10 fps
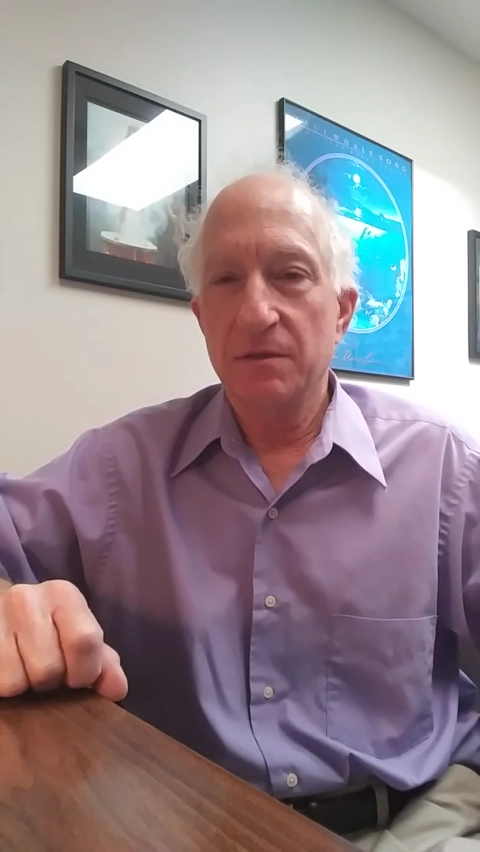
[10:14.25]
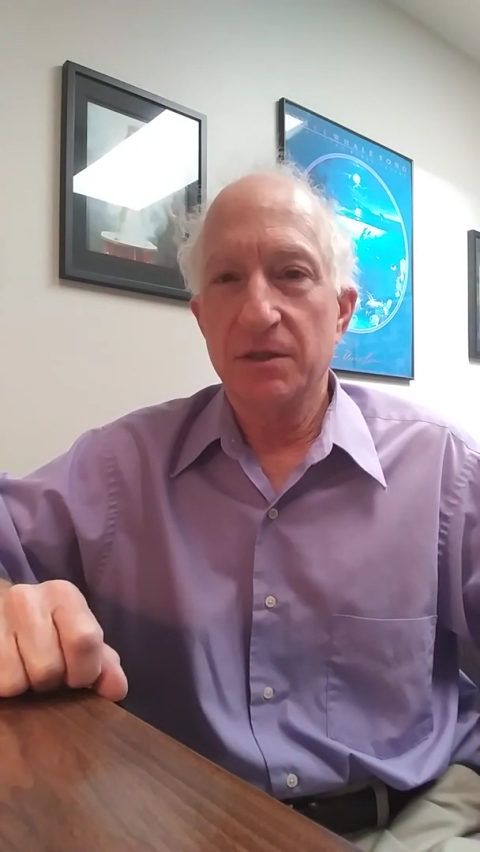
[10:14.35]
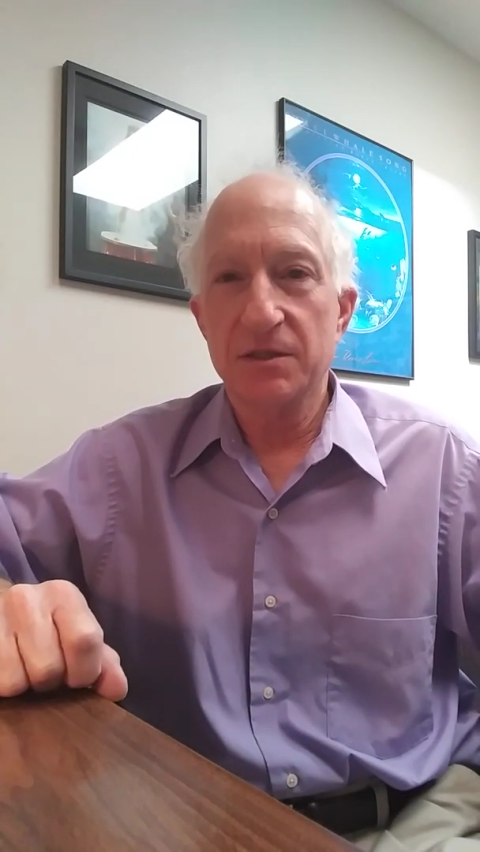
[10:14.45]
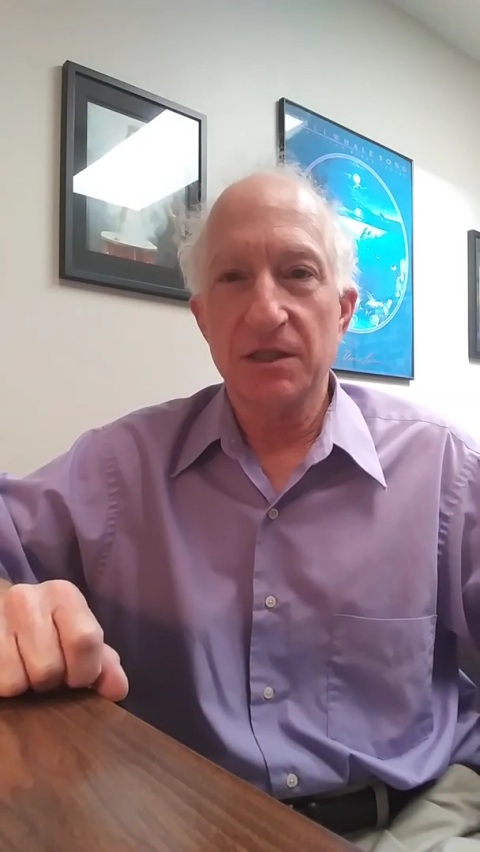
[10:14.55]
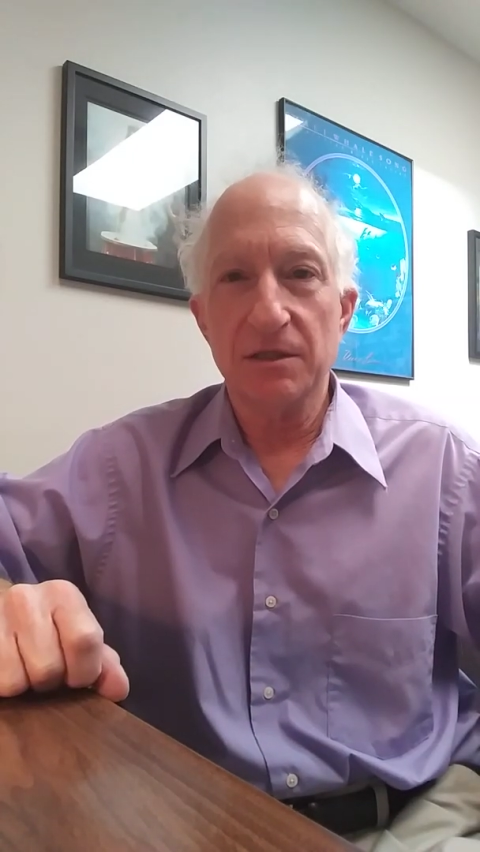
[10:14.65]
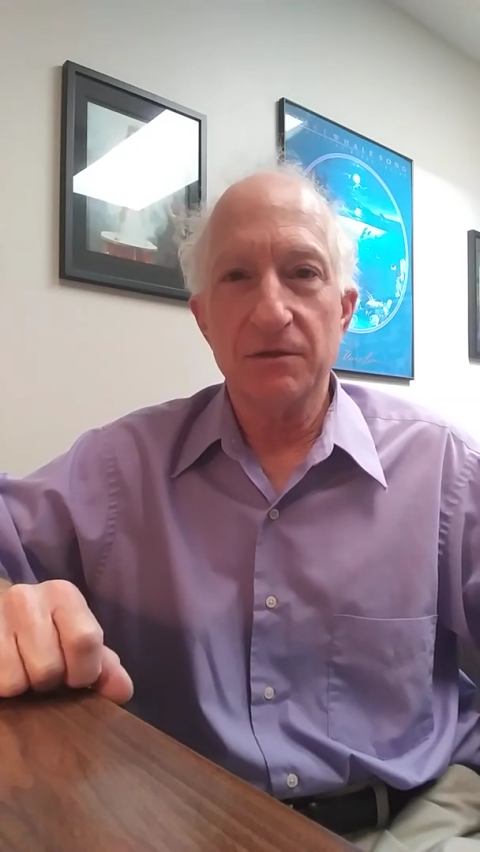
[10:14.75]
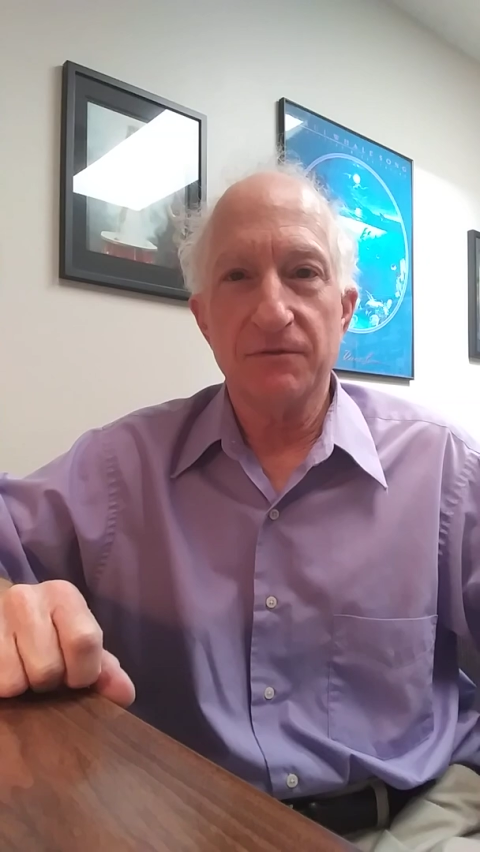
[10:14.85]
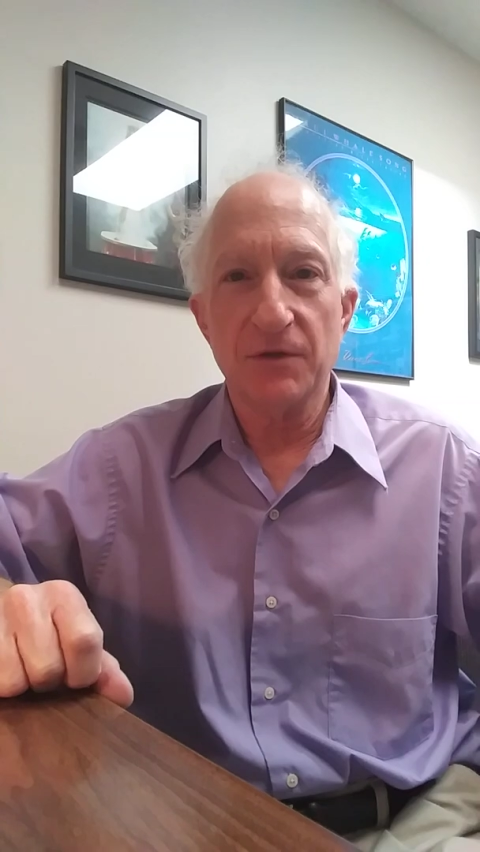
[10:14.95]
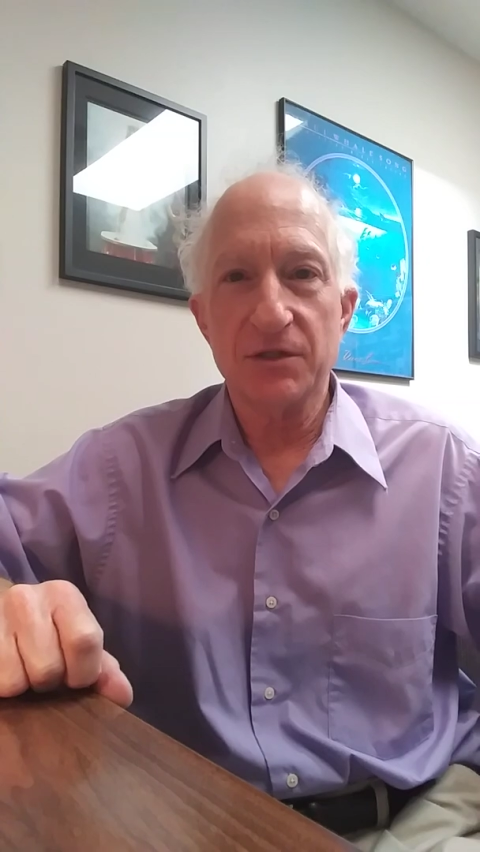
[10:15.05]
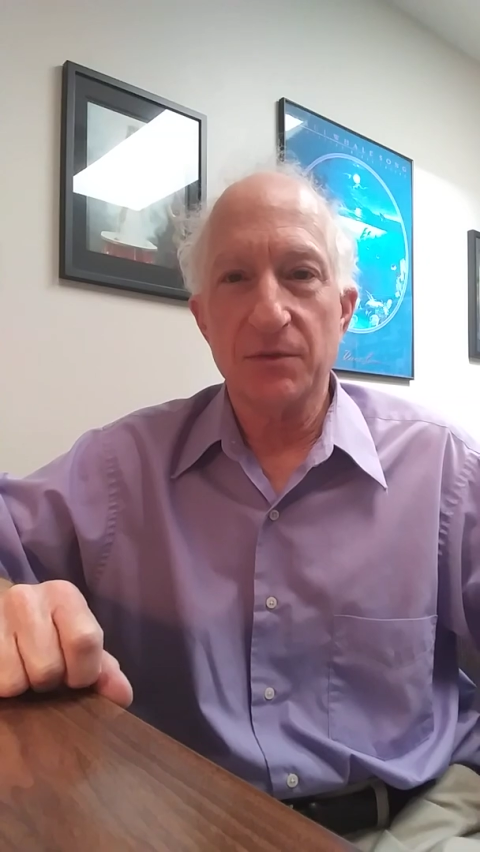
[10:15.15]
gets a little
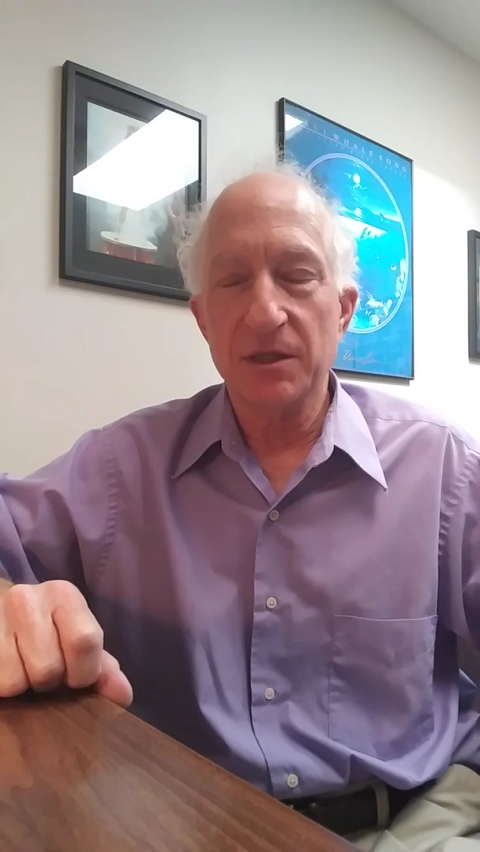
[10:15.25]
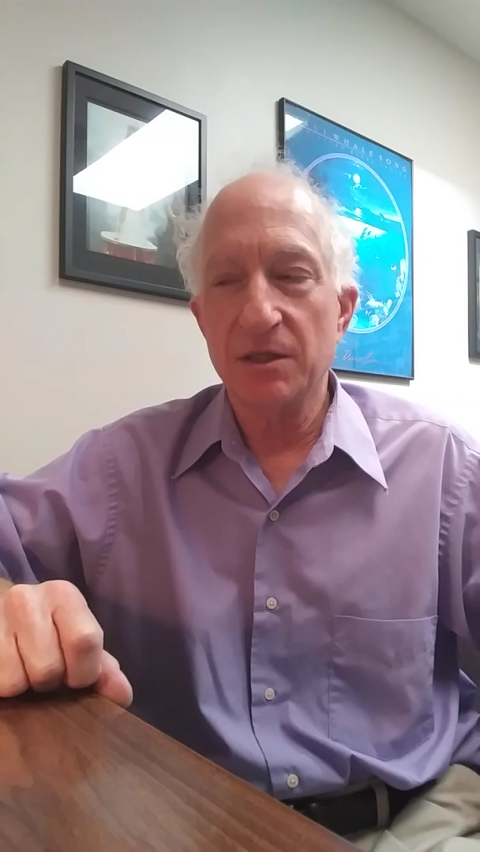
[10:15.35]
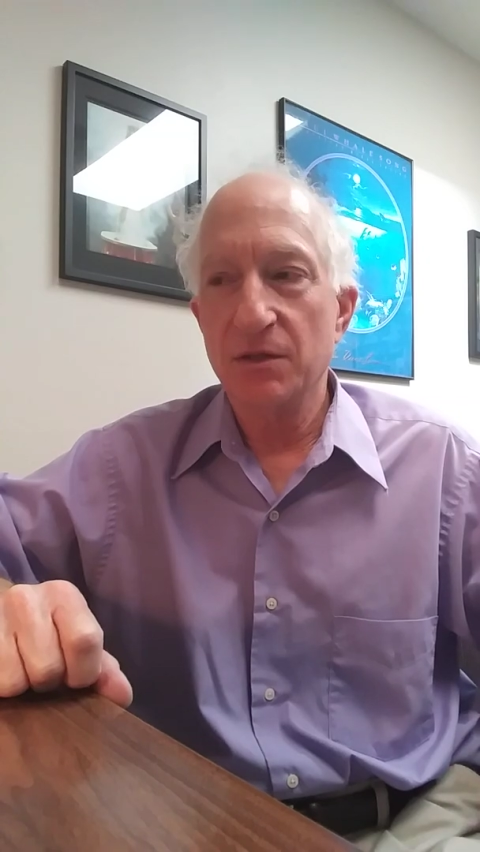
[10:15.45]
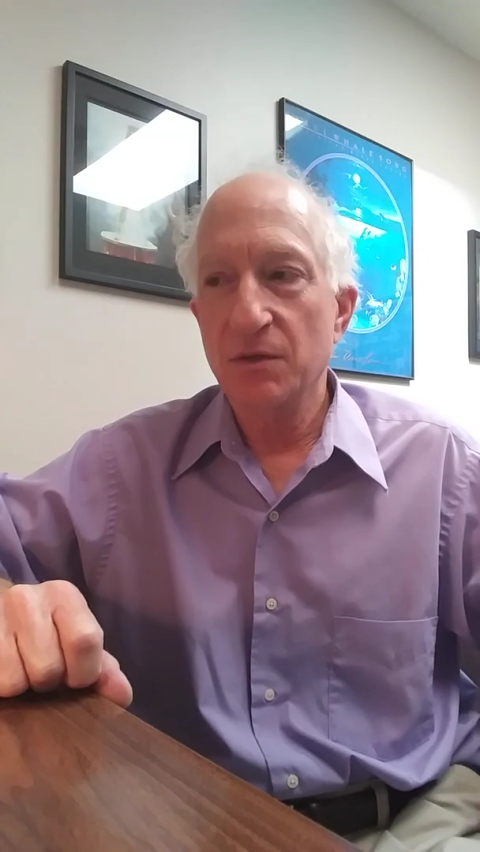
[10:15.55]
frustrated.